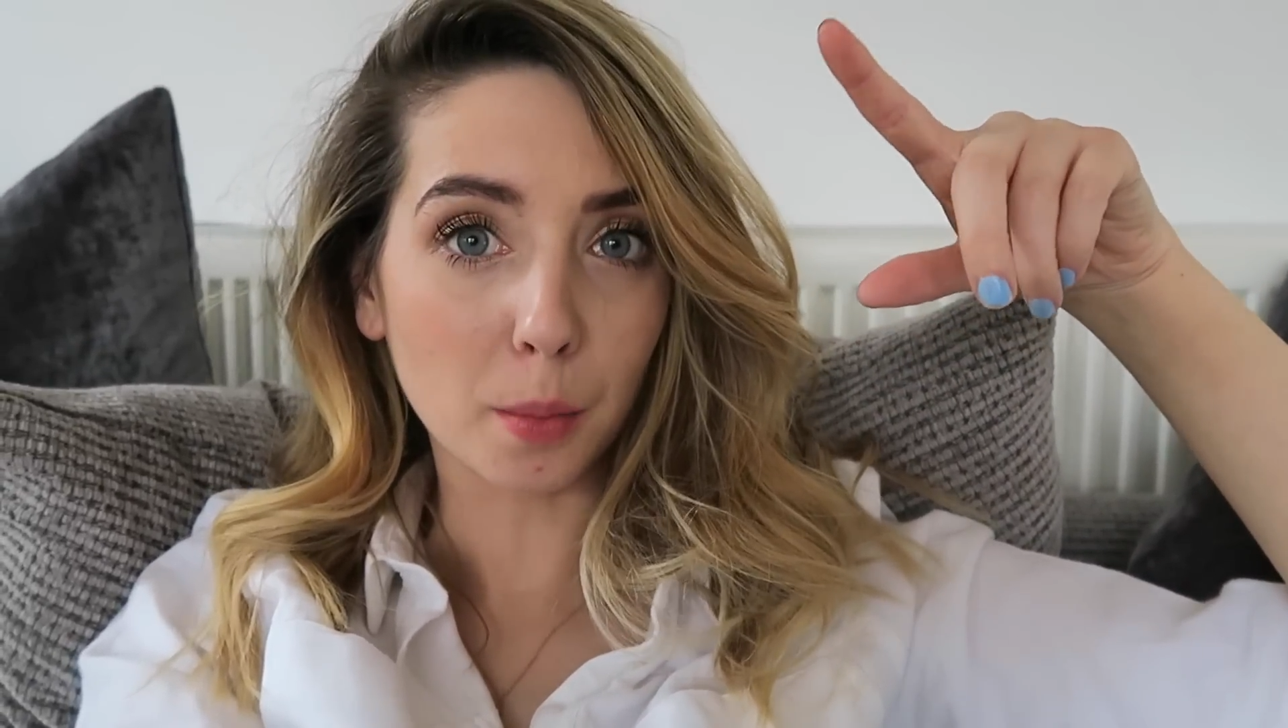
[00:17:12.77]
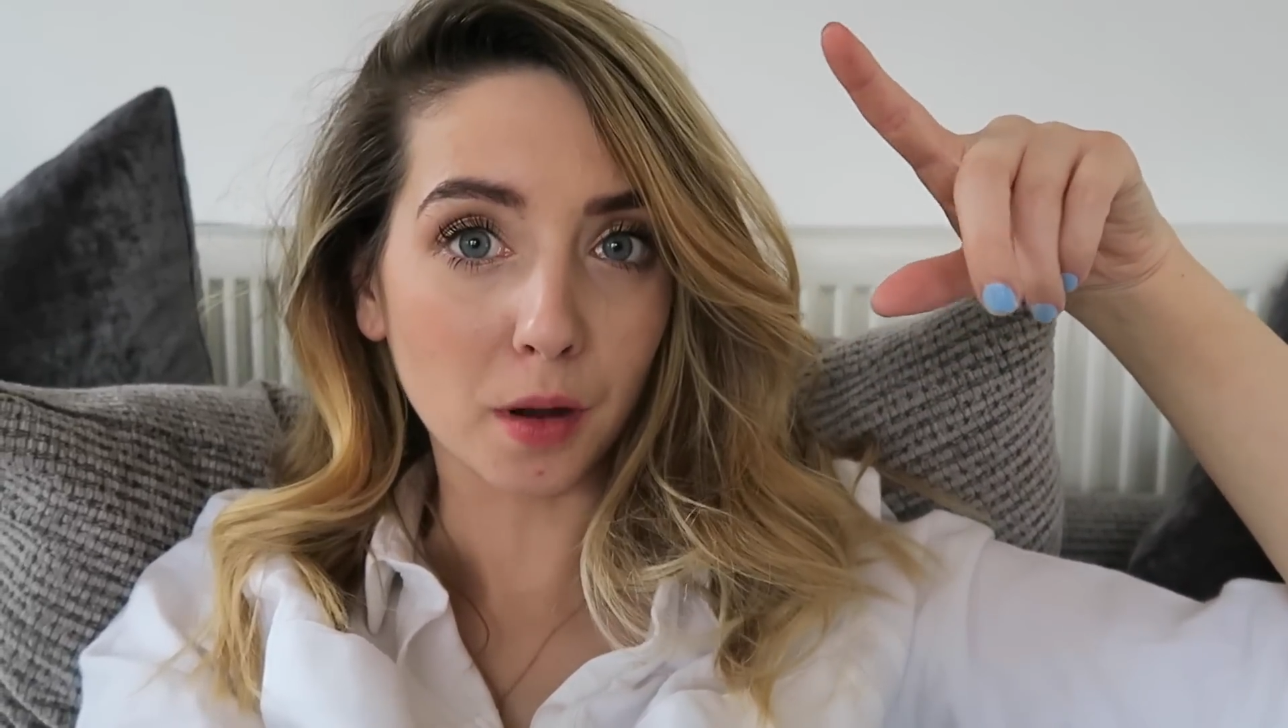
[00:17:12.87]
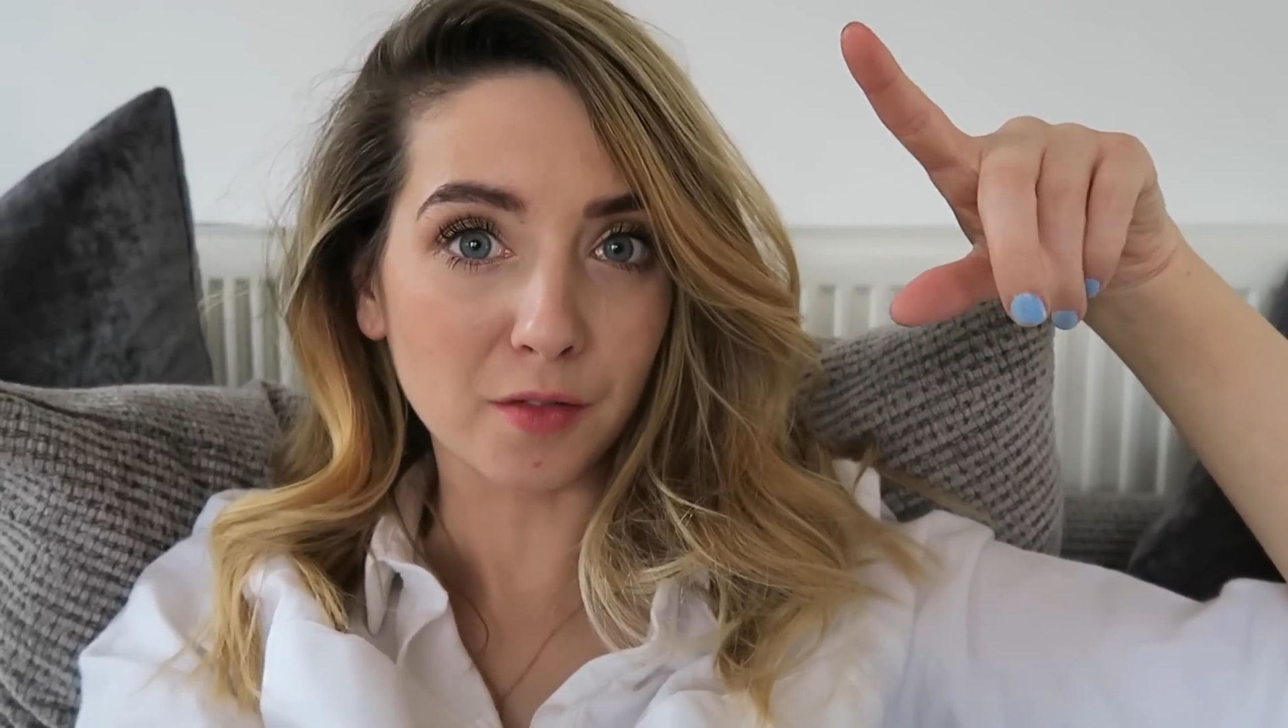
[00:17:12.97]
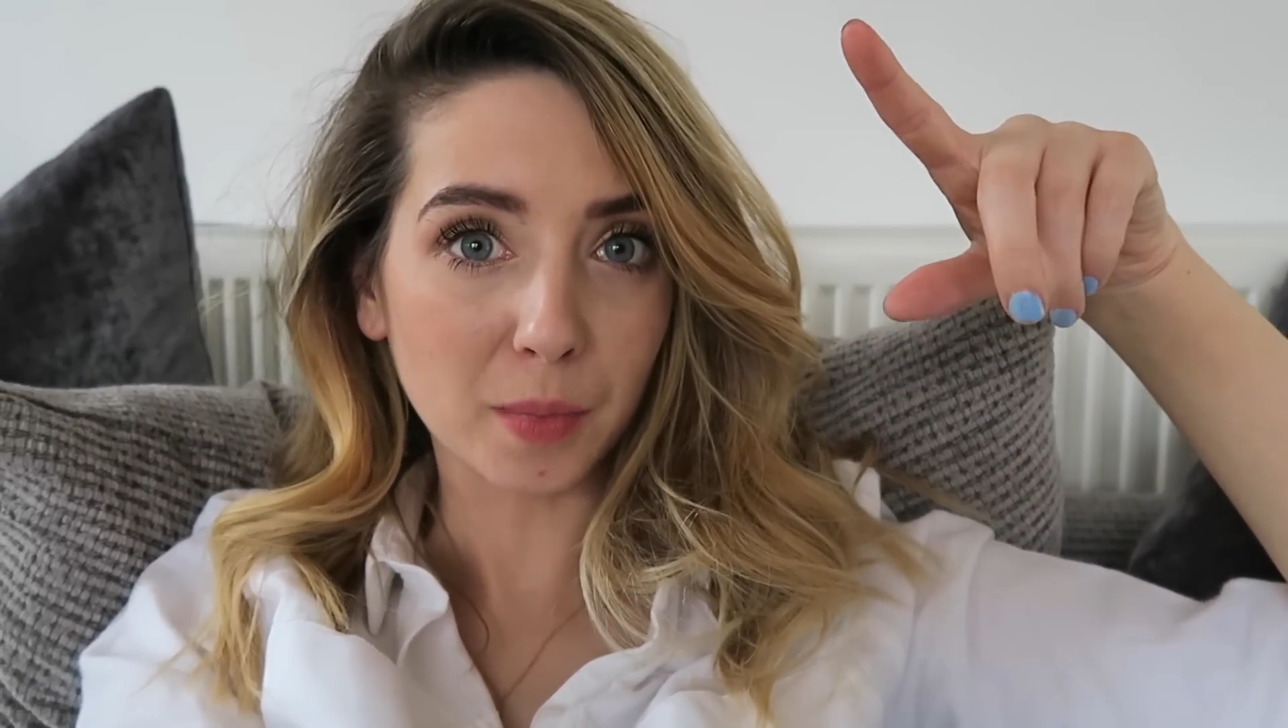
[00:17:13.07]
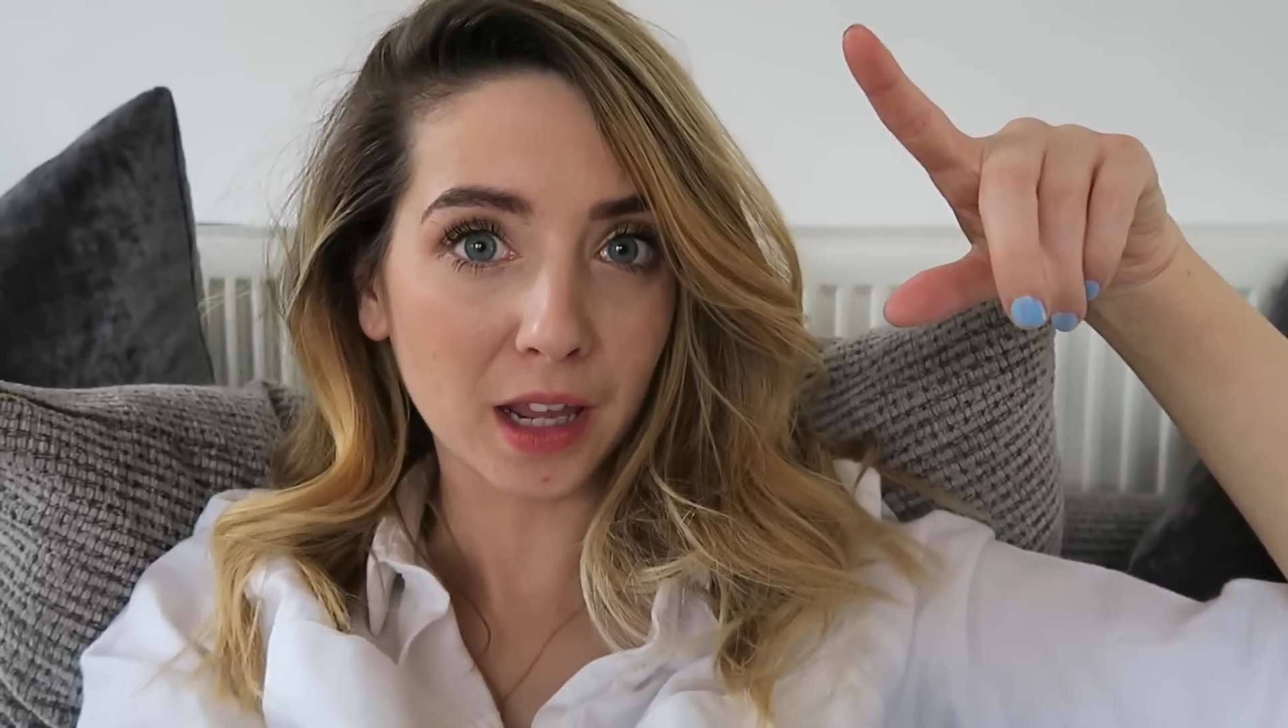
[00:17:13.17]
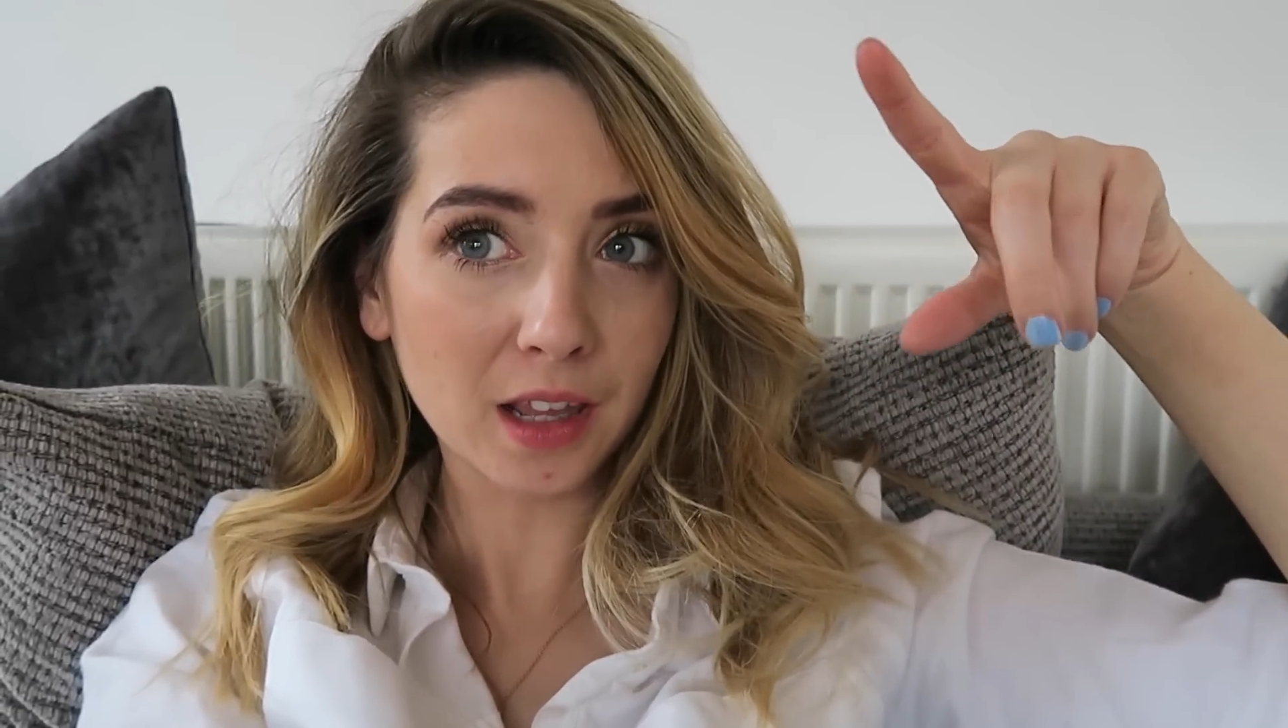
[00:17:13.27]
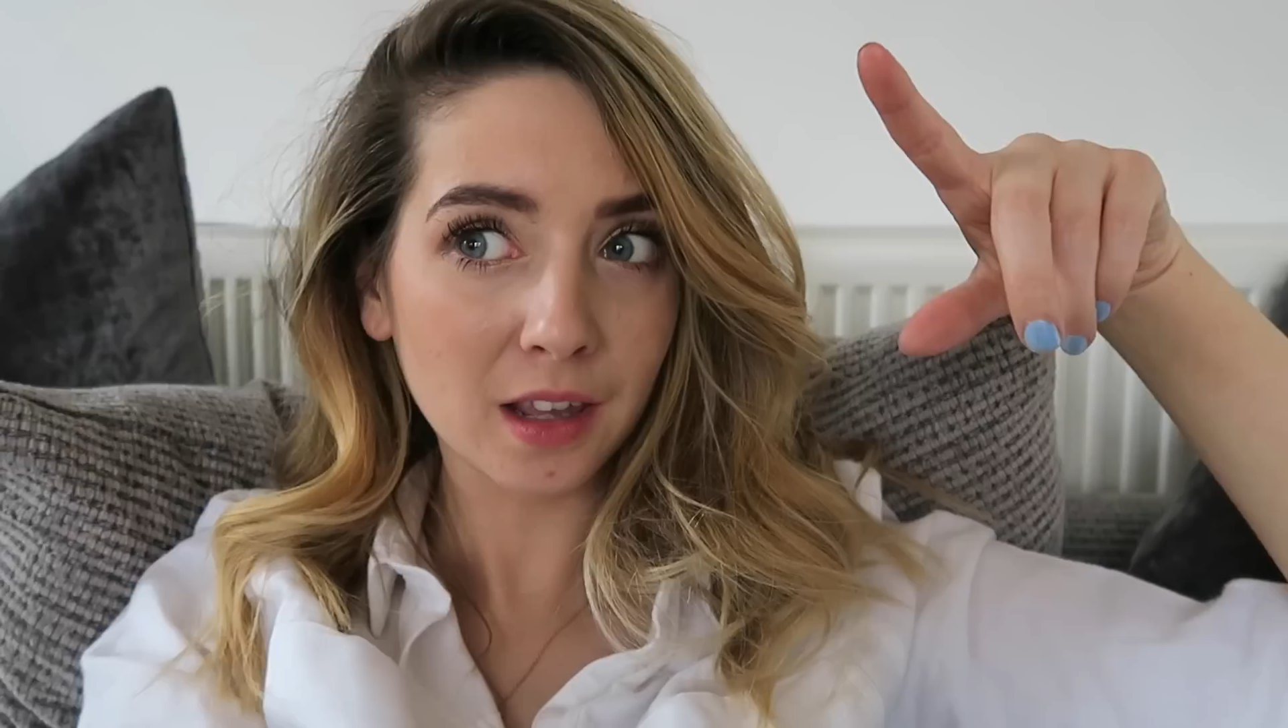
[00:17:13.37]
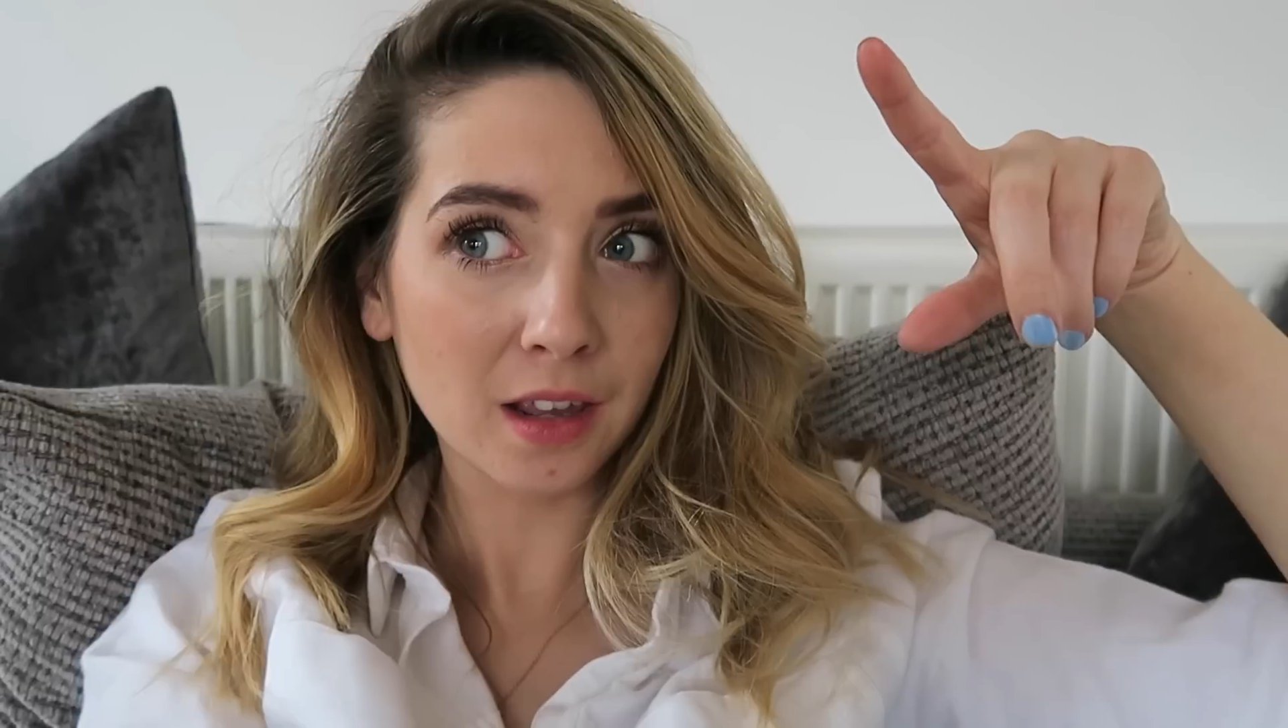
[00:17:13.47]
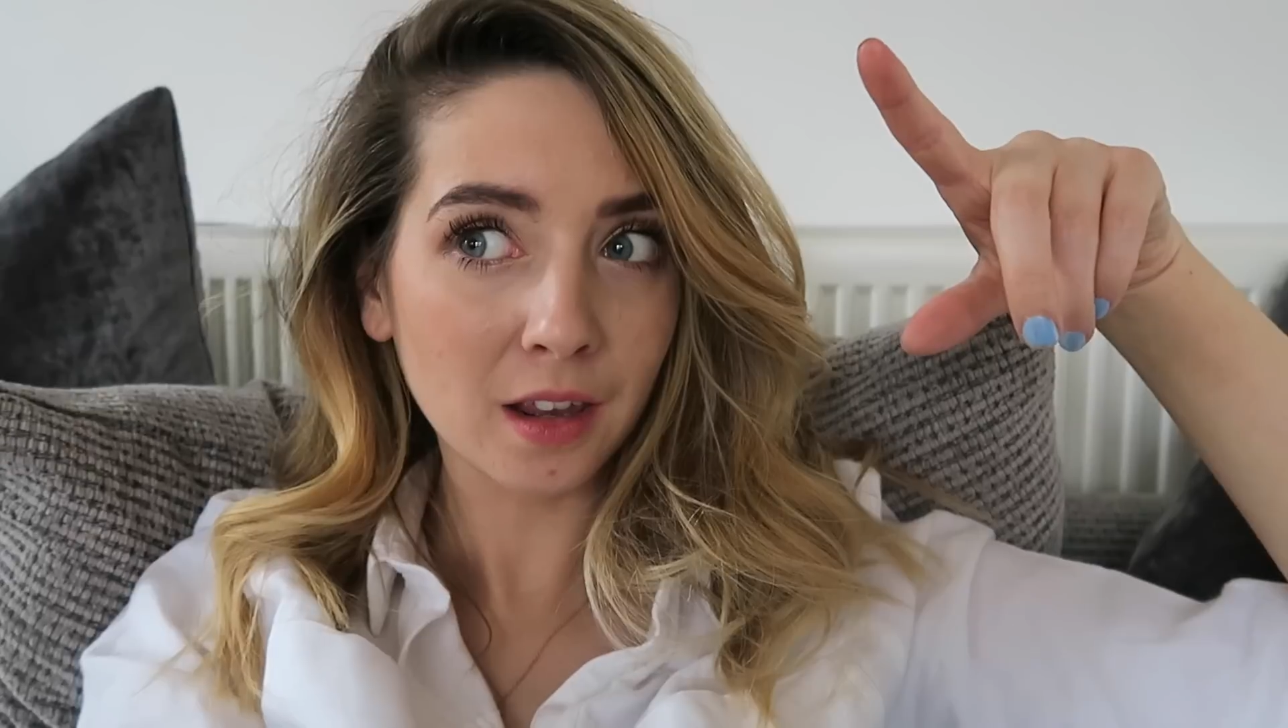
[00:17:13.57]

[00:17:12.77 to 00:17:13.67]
above me,